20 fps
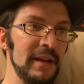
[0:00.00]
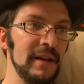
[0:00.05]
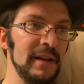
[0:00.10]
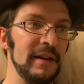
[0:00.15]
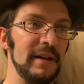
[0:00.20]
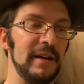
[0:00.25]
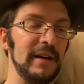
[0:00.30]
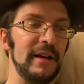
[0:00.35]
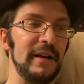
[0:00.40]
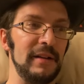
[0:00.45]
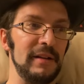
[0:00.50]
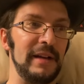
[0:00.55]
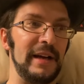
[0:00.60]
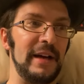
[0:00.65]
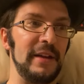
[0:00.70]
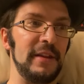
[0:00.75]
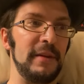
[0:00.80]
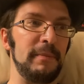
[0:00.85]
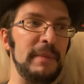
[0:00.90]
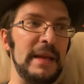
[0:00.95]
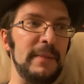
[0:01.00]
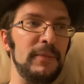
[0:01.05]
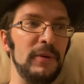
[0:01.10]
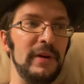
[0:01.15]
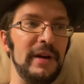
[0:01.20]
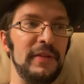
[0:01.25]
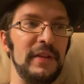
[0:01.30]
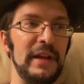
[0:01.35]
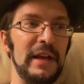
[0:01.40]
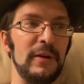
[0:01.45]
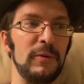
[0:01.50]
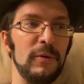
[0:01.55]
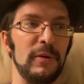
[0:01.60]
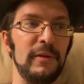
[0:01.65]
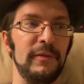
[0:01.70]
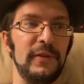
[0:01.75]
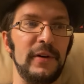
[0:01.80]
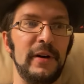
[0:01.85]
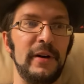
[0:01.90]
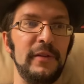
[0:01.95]
a lot of the people I think were
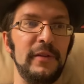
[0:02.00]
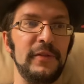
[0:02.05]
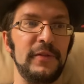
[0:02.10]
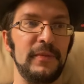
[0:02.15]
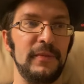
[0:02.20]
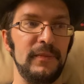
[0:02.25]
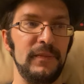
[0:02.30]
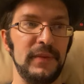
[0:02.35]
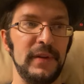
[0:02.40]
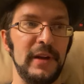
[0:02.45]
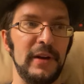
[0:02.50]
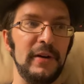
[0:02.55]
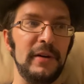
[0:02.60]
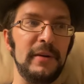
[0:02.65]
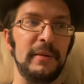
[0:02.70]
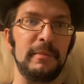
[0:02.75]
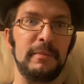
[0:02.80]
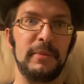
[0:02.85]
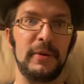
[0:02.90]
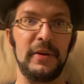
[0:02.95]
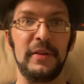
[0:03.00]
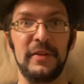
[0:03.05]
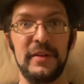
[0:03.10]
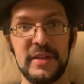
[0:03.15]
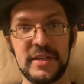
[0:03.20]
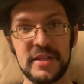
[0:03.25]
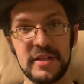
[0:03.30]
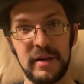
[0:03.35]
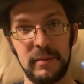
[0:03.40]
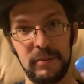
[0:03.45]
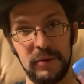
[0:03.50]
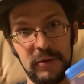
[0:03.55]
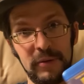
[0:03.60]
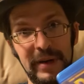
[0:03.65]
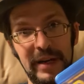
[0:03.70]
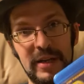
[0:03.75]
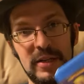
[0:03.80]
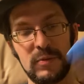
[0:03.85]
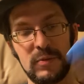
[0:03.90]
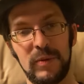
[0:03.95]
involved, in putting this on
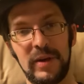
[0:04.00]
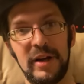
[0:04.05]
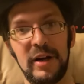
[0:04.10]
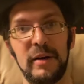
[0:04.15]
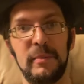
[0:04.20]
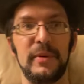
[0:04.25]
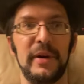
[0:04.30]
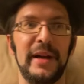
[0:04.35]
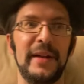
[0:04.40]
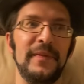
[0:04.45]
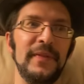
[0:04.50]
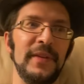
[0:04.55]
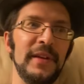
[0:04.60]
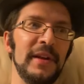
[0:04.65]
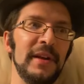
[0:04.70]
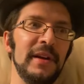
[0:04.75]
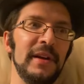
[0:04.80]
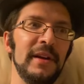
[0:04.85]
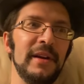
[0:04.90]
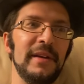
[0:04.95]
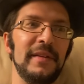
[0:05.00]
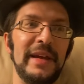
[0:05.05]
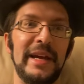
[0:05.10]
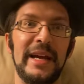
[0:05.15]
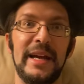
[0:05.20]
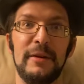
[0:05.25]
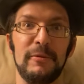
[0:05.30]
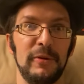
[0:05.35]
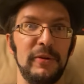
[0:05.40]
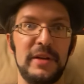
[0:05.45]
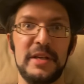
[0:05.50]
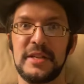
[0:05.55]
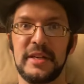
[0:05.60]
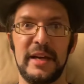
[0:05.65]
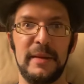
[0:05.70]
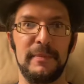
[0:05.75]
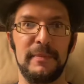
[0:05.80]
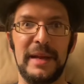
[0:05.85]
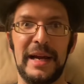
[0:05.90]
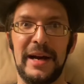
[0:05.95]
Blu-ray as well, but they really
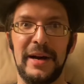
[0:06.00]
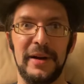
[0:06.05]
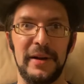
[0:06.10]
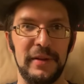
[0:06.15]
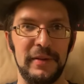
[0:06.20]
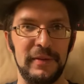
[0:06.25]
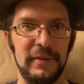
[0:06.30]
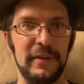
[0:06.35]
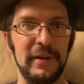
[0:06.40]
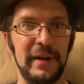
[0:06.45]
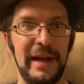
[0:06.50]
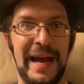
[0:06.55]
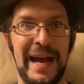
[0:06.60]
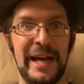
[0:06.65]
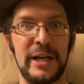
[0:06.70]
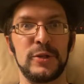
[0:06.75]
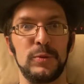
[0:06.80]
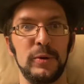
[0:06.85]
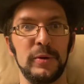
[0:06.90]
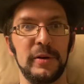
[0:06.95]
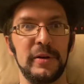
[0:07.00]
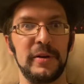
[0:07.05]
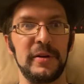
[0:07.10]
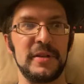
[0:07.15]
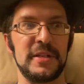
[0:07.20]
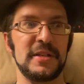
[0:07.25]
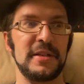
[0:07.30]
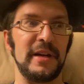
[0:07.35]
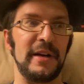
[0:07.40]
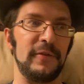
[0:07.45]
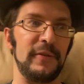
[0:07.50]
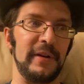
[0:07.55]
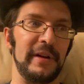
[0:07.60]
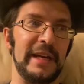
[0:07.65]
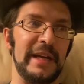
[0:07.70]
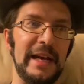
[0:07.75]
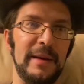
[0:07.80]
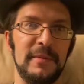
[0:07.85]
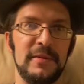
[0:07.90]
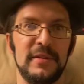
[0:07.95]
skimped out on the actual good stuff when it
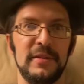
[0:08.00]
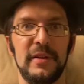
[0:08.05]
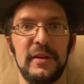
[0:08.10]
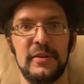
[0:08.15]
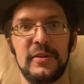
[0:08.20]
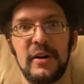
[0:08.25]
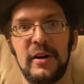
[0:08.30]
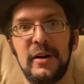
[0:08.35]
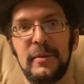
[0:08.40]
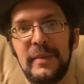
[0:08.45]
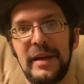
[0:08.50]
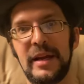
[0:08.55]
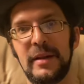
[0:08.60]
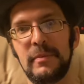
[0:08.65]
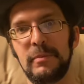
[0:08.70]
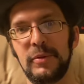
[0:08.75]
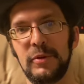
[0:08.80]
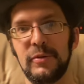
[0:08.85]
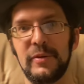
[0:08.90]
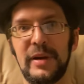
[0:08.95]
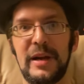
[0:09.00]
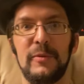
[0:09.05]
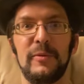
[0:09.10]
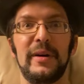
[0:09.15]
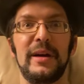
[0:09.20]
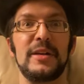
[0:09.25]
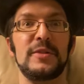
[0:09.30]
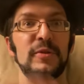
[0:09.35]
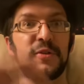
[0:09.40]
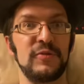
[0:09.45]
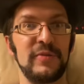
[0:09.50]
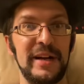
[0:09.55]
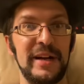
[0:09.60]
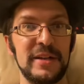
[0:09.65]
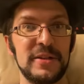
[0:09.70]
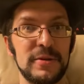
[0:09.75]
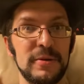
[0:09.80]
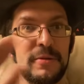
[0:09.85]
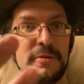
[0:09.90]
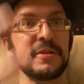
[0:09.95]
came to the Dollman Blu-ray. Whereas with
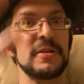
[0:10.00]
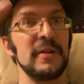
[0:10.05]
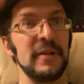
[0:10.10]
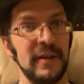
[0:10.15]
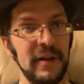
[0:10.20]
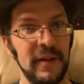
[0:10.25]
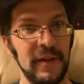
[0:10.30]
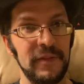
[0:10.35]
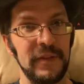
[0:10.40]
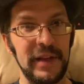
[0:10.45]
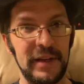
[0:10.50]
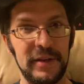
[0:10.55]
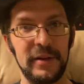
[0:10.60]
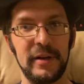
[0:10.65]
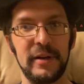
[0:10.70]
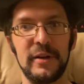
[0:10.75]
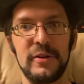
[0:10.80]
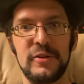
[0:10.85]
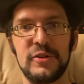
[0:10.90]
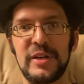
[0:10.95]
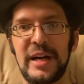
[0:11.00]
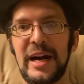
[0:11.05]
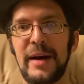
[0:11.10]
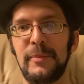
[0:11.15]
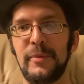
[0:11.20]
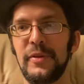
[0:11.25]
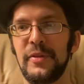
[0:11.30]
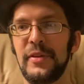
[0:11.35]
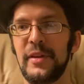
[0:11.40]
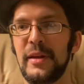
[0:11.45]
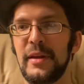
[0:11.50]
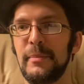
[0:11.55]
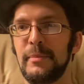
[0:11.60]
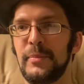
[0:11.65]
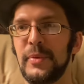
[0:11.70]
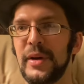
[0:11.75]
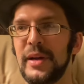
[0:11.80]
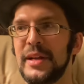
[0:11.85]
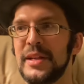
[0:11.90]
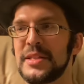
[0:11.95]
transfers, they did a good job with it.
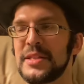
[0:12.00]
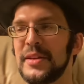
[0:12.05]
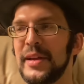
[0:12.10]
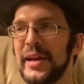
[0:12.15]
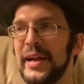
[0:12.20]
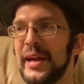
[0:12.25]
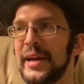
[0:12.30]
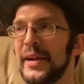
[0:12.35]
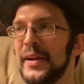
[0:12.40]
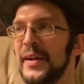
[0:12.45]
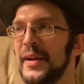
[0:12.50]
But it's like,